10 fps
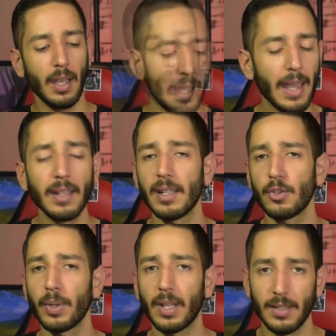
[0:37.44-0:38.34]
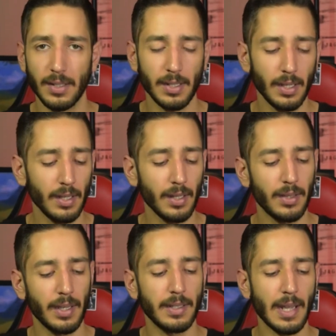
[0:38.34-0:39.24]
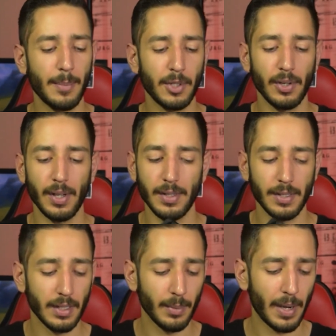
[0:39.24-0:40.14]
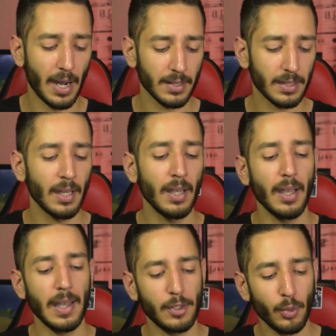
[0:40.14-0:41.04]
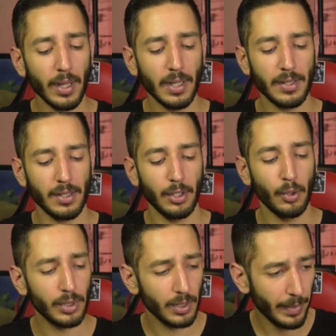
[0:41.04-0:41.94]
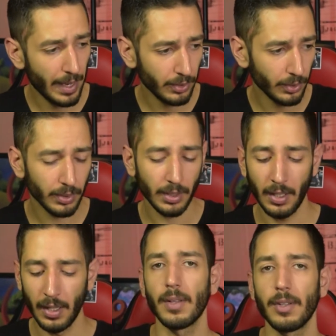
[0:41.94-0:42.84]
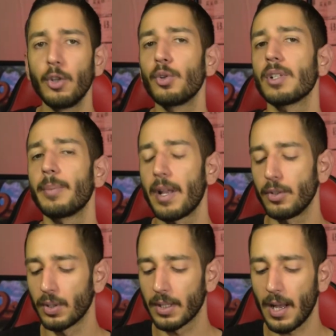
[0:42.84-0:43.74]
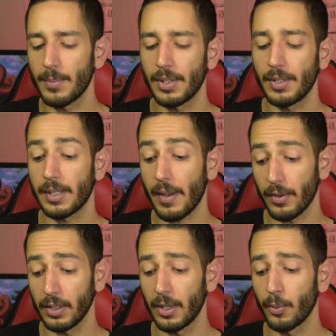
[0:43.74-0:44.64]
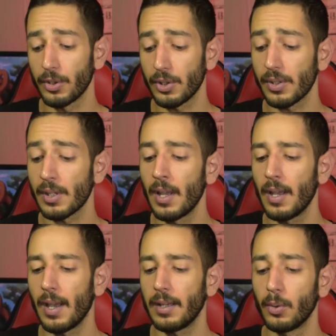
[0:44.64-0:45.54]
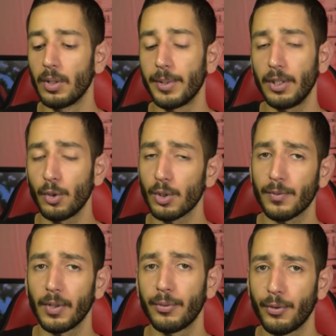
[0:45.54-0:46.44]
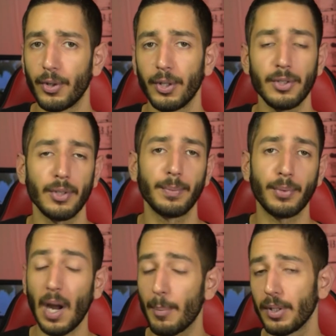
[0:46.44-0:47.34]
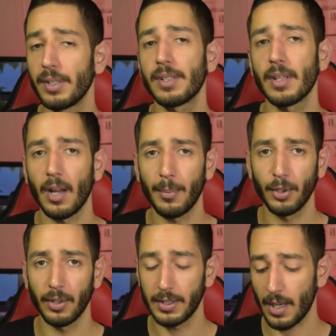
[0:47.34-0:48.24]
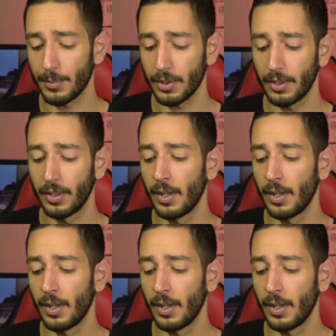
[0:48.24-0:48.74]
and as we can see, the adapter is in the box, as well as the user manual. The user manual comes in several languages, and it will be useful for you to properly set up your adapter